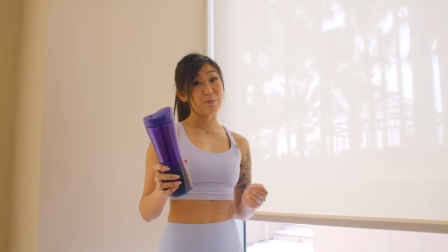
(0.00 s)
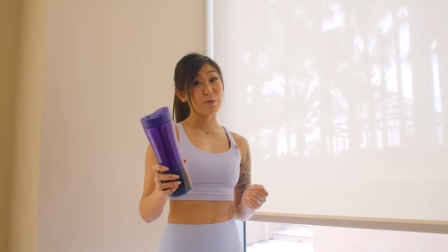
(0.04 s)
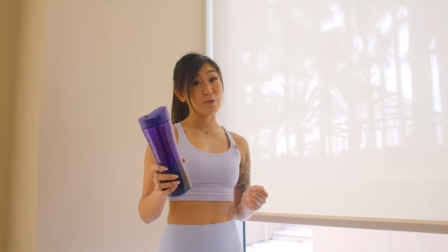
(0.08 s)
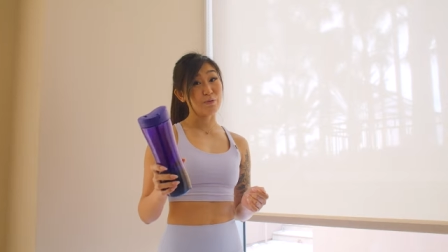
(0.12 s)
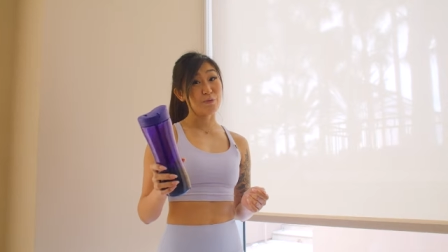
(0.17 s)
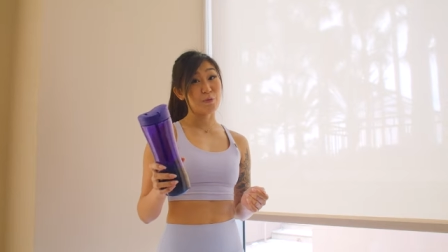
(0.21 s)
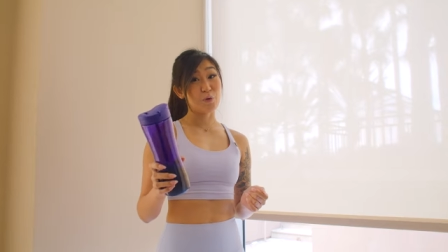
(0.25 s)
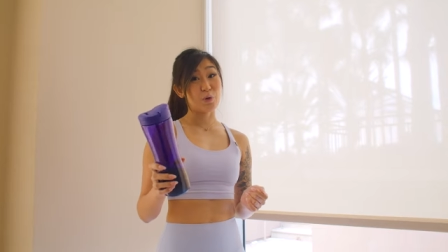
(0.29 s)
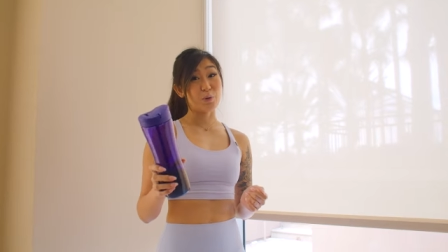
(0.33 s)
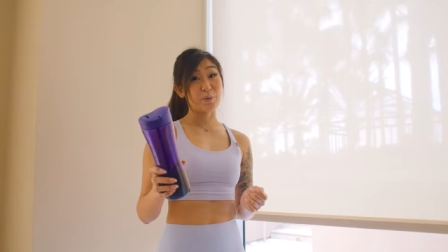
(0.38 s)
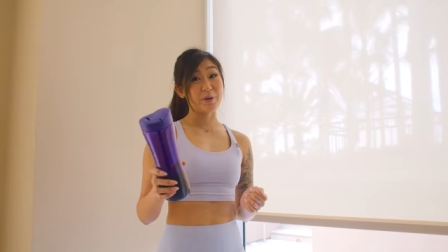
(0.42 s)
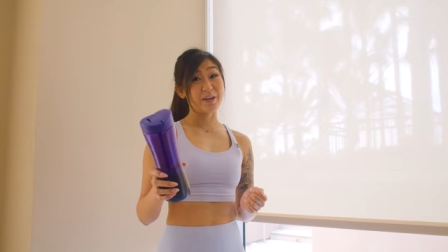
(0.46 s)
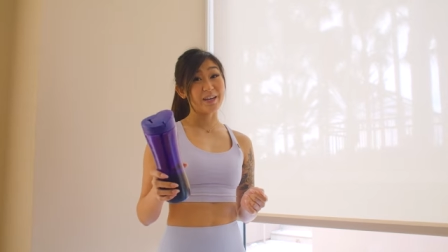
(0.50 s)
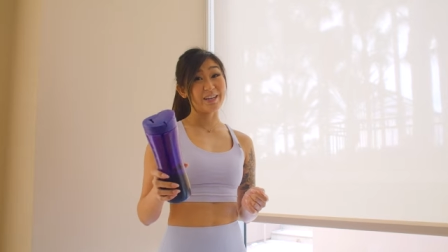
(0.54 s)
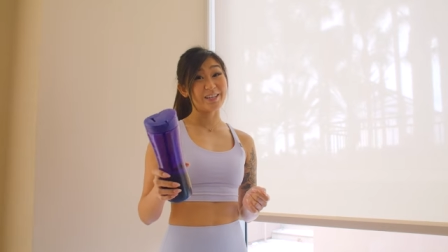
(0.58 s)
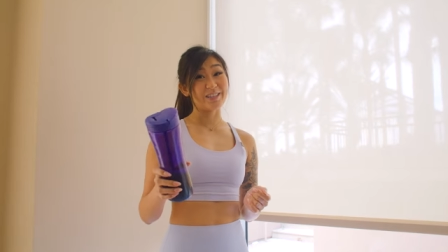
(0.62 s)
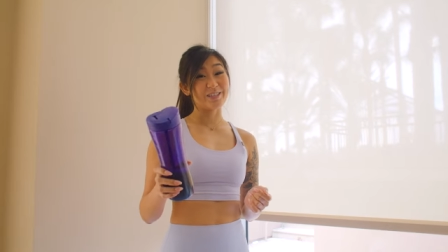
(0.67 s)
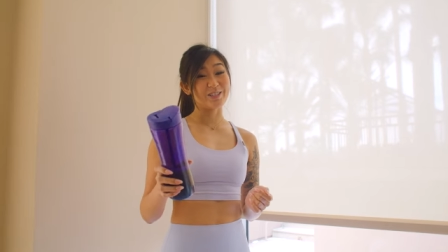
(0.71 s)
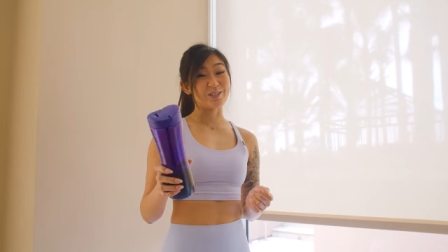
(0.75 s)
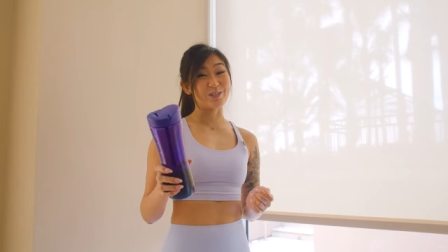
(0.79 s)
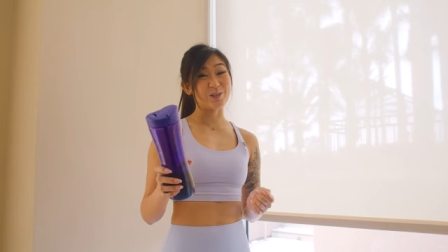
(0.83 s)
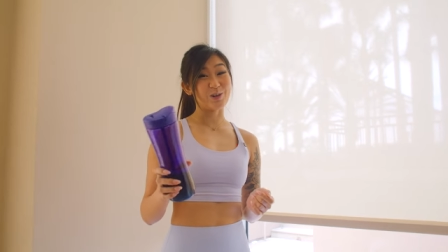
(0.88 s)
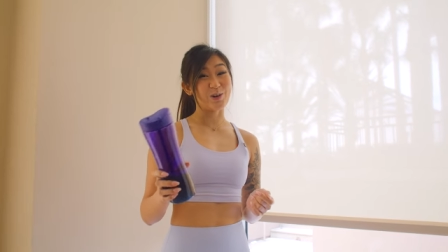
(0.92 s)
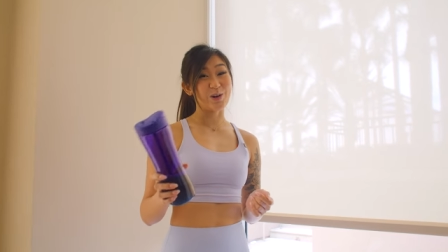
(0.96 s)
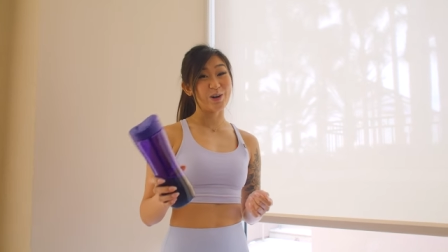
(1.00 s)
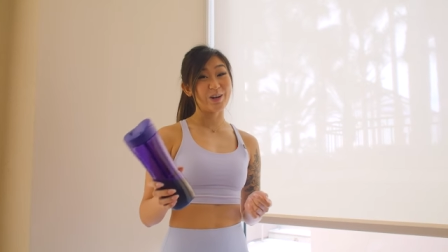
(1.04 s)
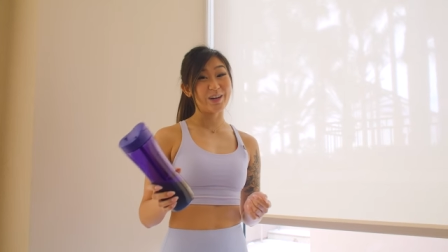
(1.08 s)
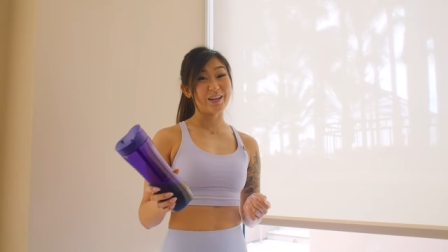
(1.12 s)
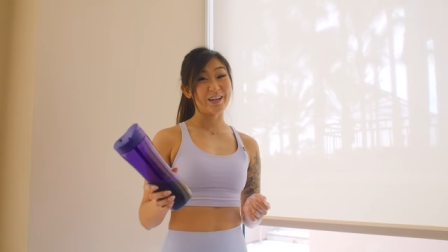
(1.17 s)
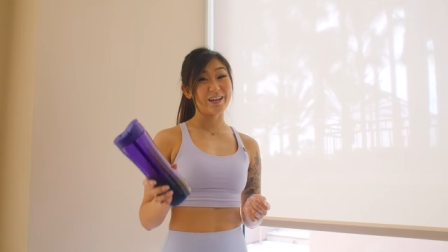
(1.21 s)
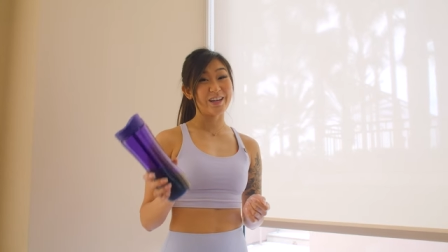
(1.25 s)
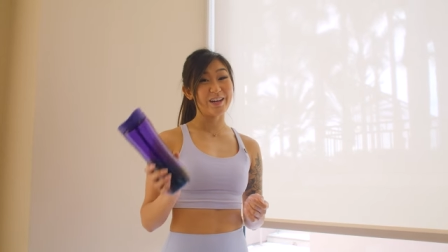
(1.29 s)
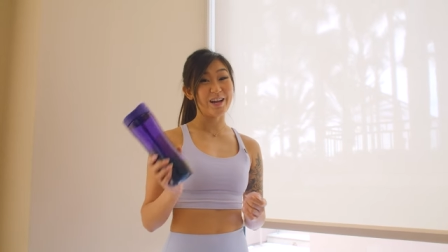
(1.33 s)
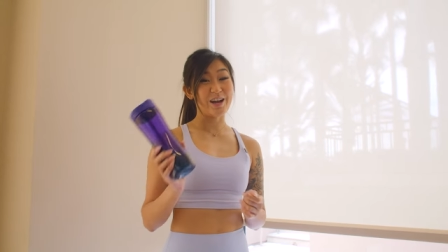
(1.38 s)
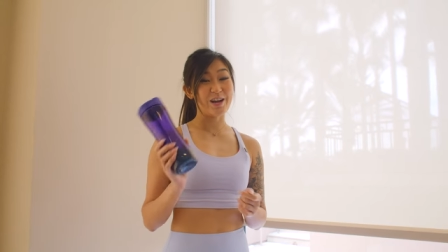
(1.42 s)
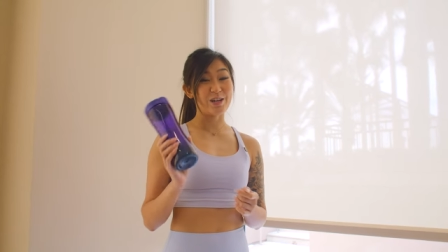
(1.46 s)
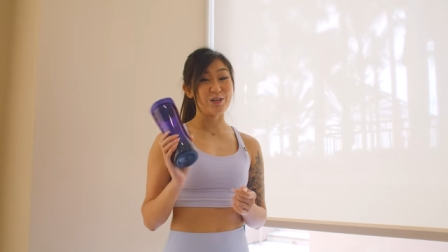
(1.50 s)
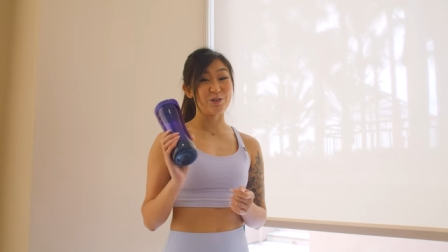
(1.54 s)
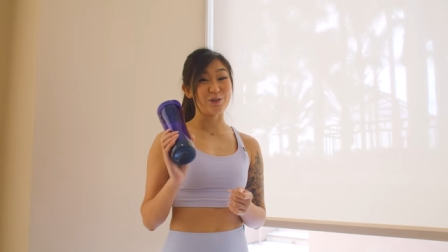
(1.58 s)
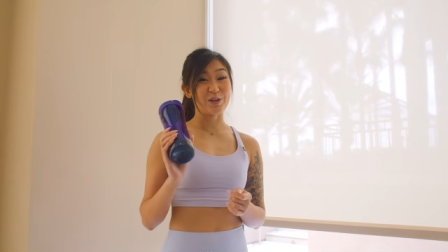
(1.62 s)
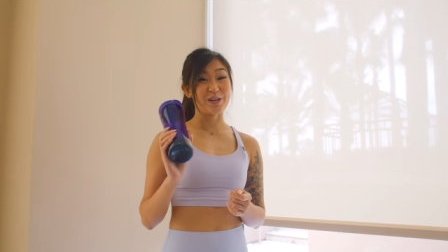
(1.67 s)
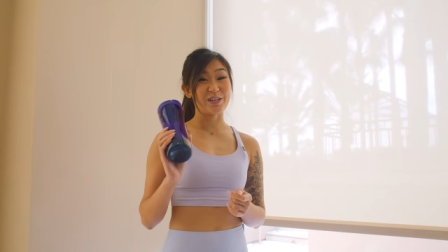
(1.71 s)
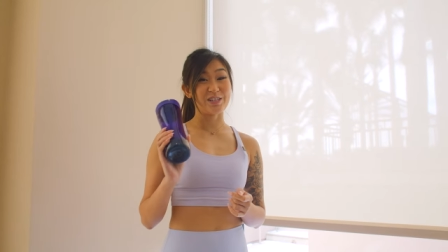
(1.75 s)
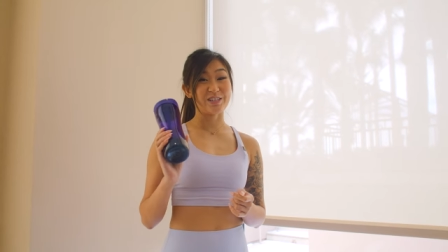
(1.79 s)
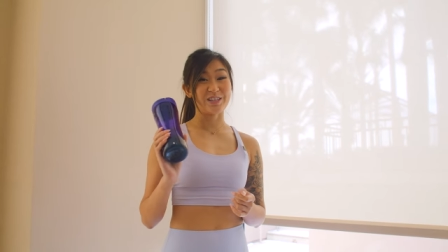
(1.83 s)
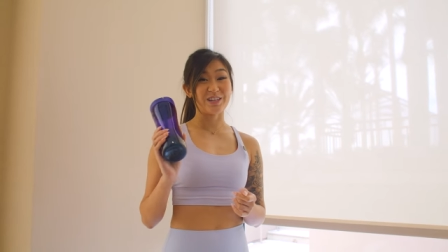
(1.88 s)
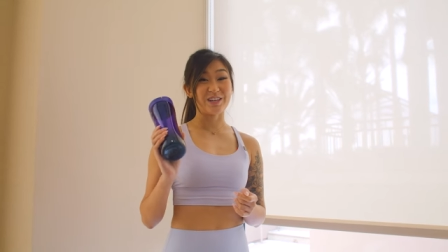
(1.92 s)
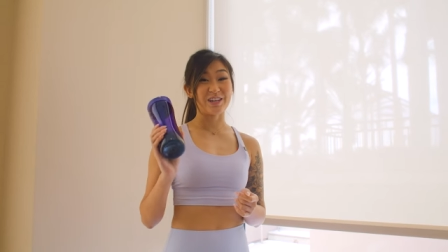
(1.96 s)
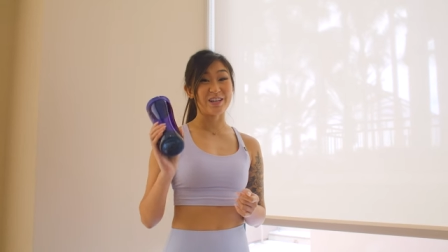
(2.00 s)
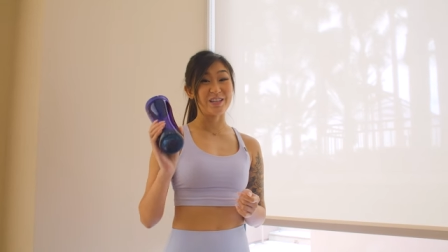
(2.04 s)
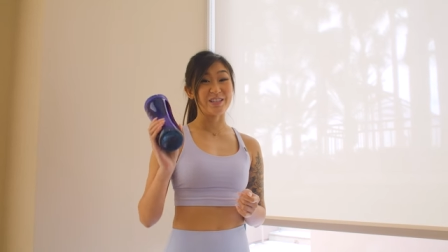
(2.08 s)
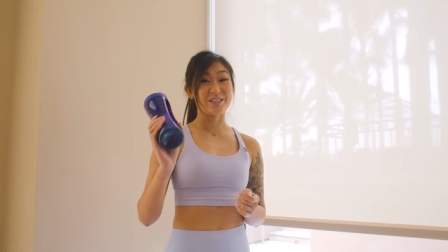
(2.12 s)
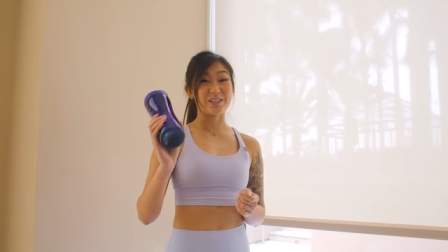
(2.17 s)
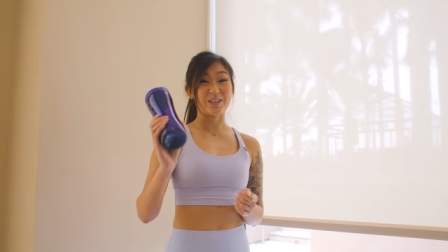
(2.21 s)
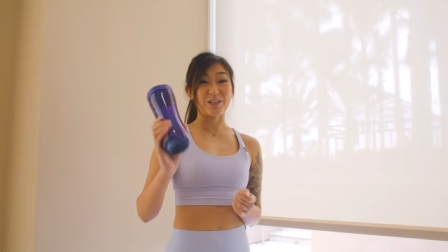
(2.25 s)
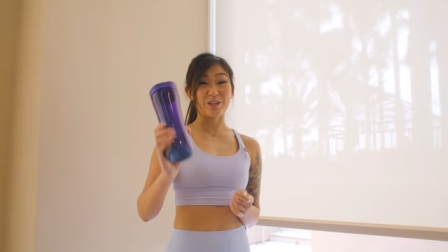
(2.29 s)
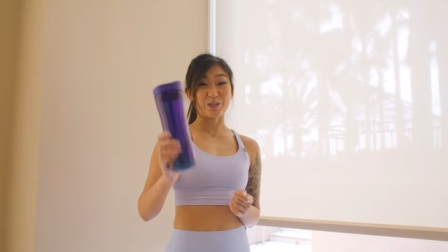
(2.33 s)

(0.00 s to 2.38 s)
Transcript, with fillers: before we get started, hydration is